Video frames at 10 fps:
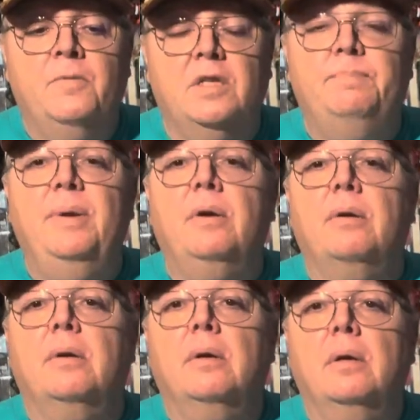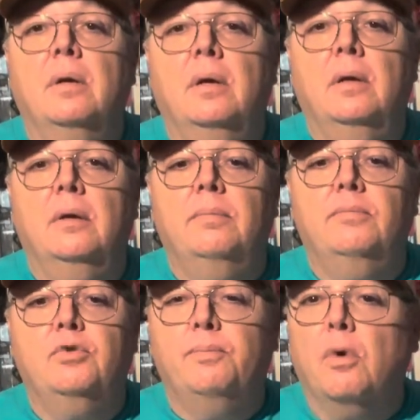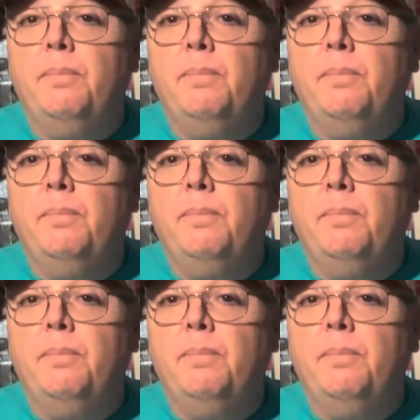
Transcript: speaker support